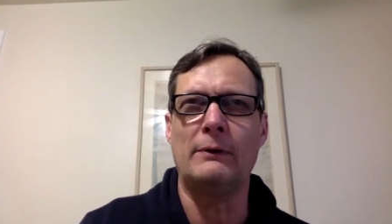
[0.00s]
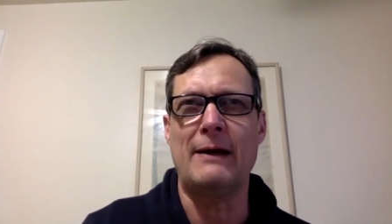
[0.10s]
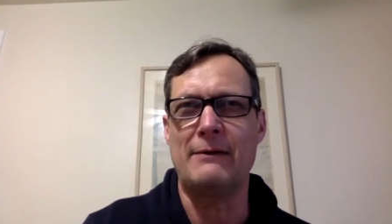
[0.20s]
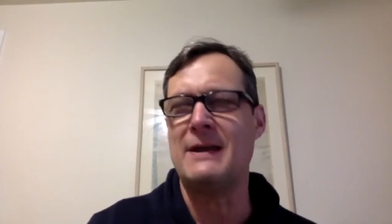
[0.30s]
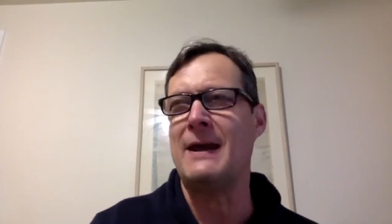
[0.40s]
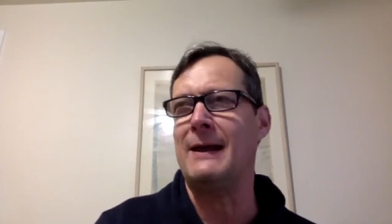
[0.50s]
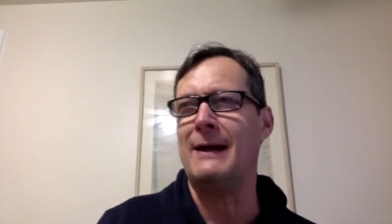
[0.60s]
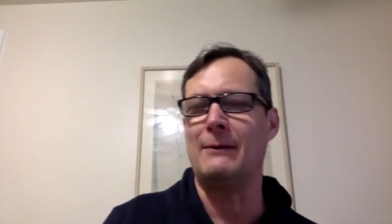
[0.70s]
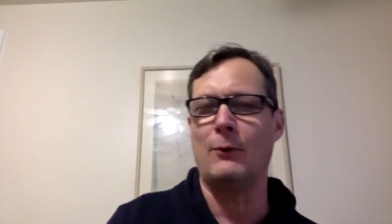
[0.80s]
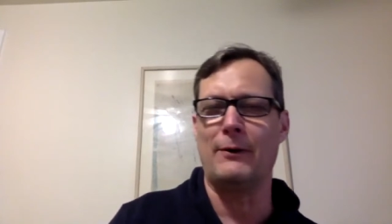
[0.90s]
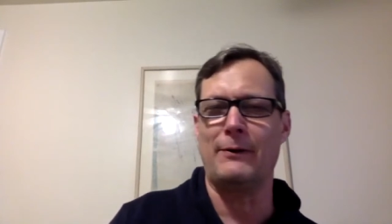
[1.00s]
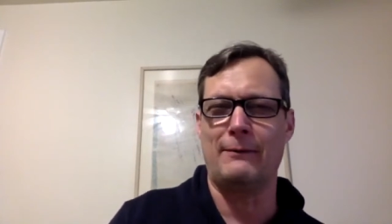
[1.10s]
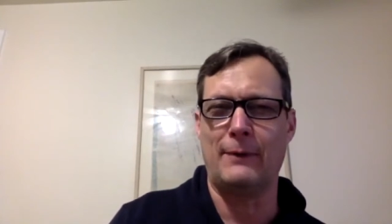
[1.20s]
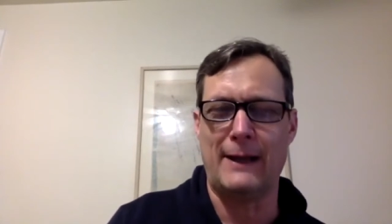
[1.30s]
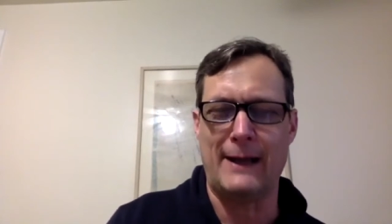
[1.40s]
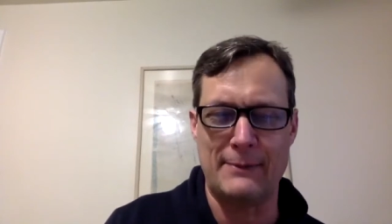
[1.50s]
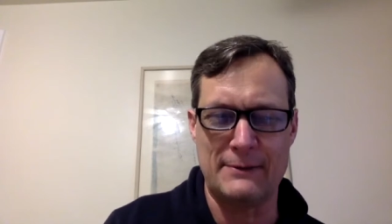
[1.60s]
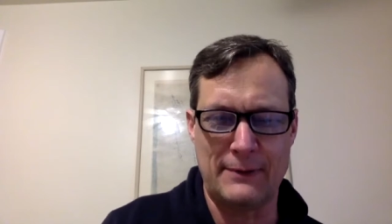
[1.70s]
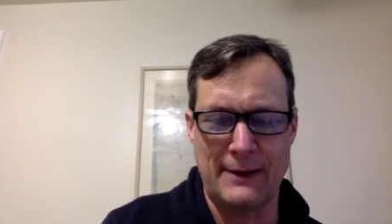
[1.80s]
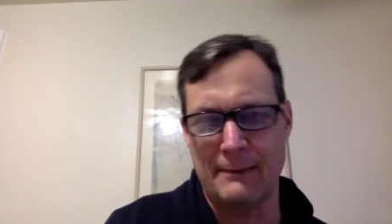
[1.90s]
have a take on what happens
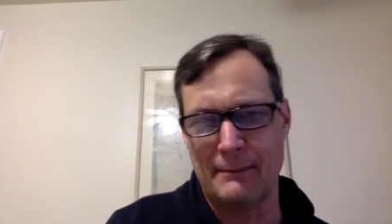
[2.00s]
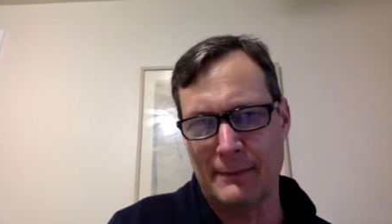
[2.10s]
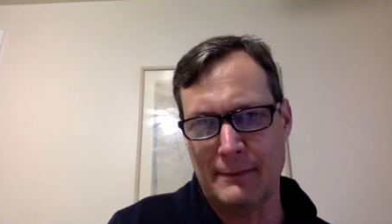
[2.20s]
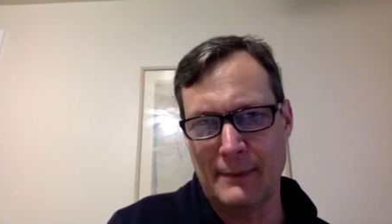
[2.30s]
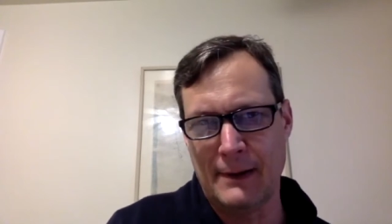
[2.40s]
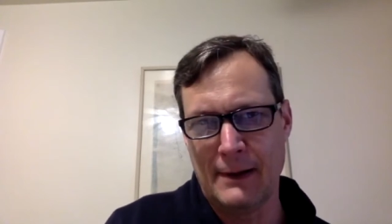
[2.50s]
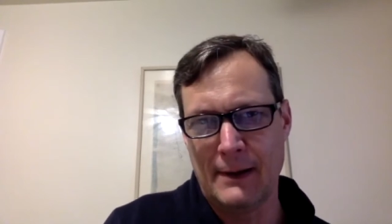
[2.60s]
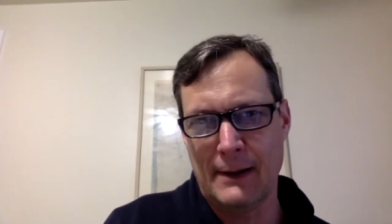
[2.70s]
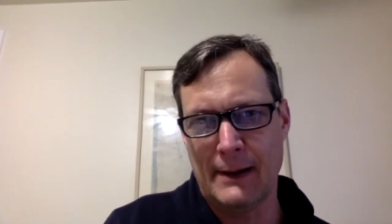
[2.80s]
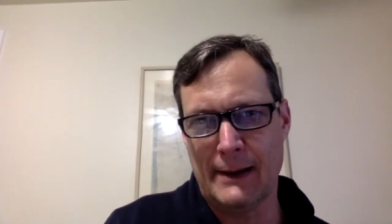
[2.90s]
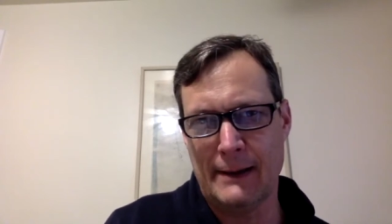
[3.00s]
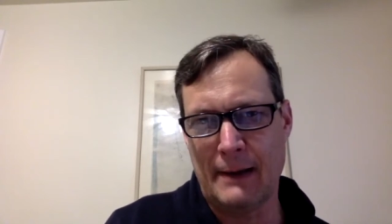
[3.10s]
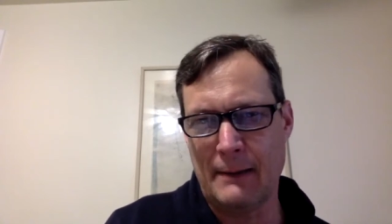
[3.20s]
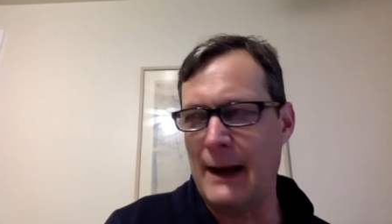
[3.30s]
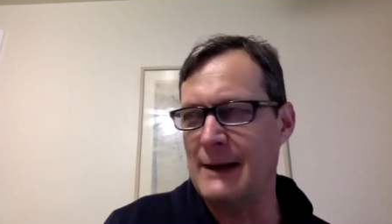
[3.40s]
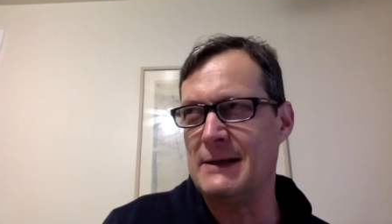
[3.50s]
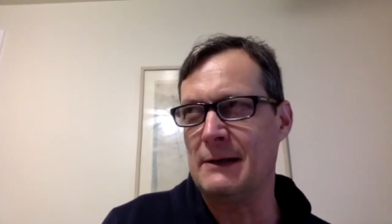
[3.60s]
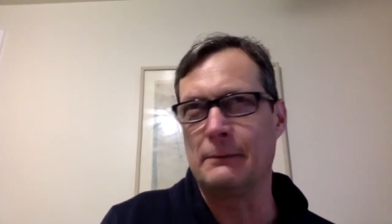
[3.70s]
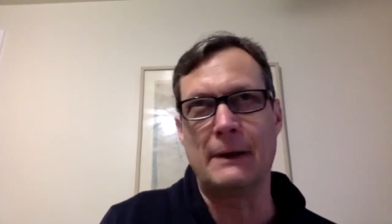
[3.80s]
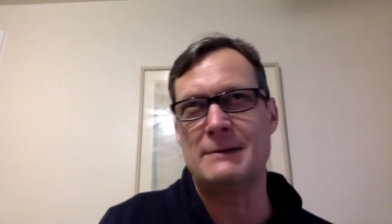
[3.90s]
with them? I
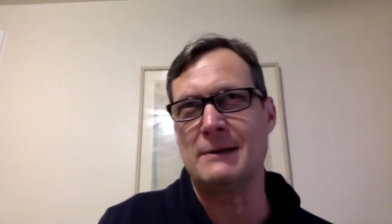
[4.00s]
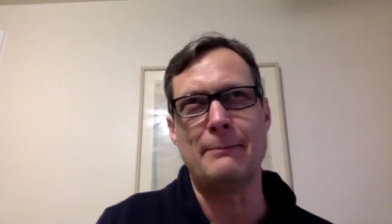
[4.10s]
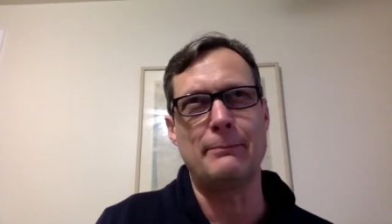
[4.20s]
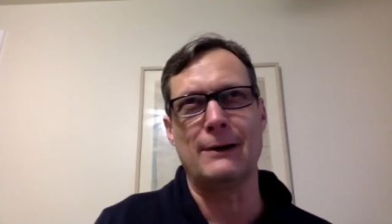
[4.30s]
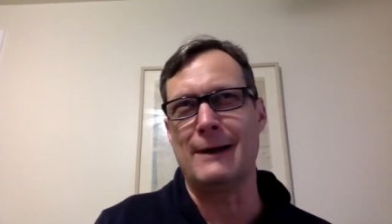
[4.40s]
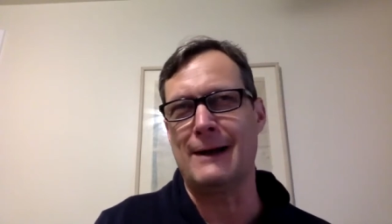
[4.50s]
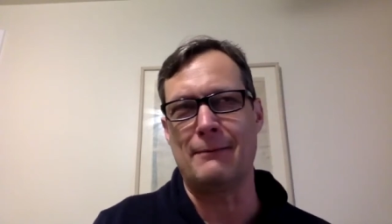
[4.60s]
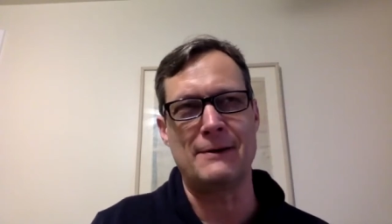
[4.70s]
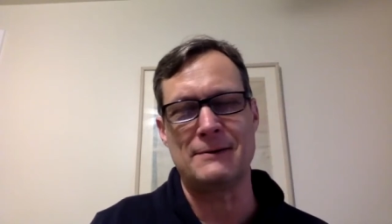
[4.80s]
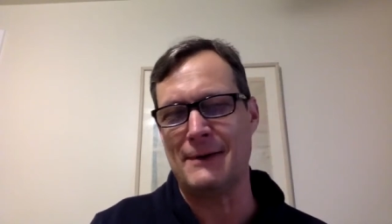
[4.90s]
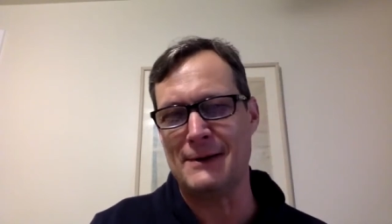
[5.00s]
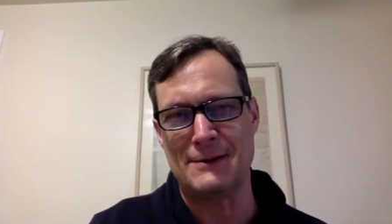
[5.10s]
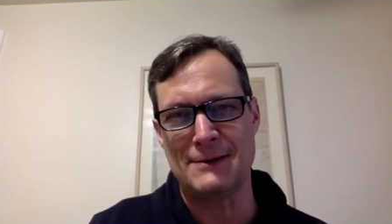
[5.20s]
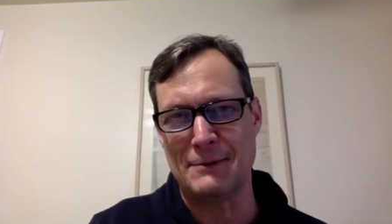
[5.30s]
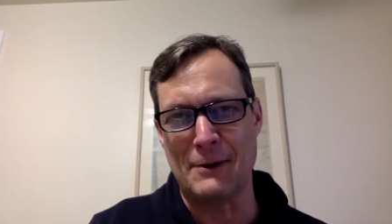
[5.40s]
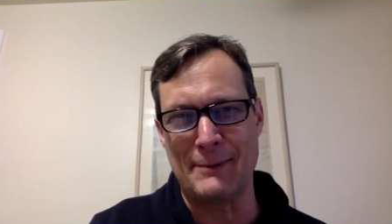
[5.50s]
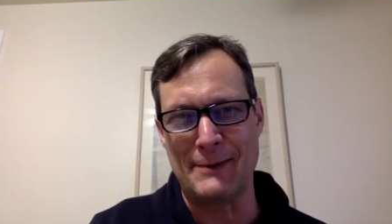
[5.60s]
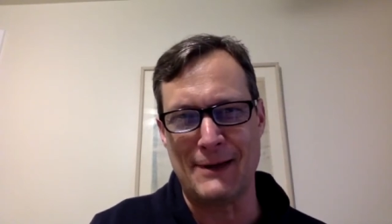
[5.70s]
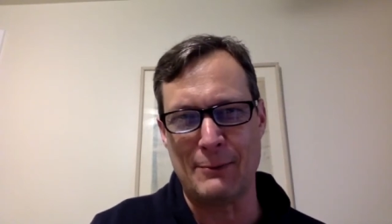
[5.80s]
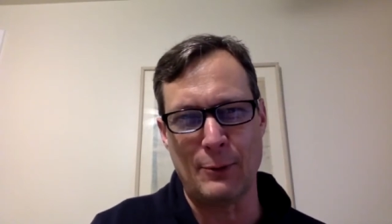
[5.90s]
still book a lot of reservations through
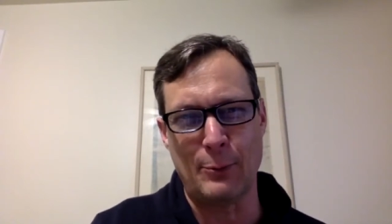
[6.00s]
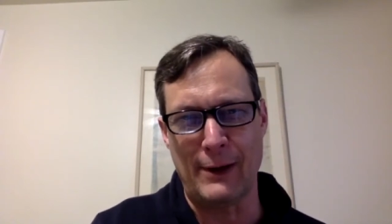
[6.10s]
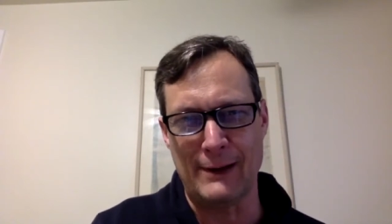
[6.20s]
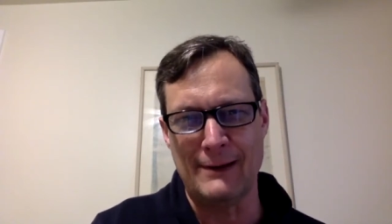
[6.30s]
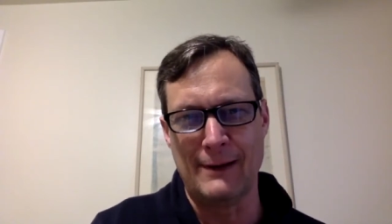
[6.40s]
OpenTable, but